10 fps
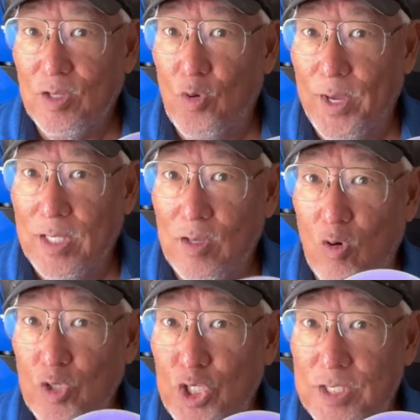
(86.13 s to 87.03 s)
going
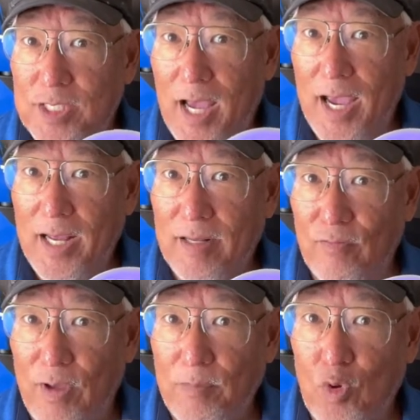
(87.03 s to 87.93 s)
oceanside.
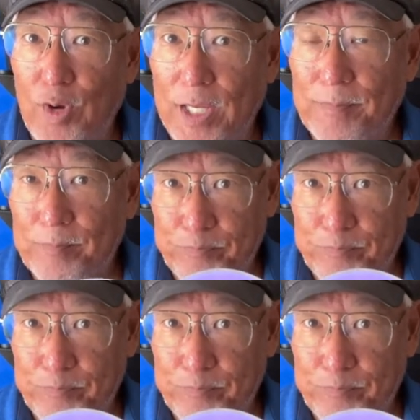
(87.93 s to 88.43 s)
If I'm going,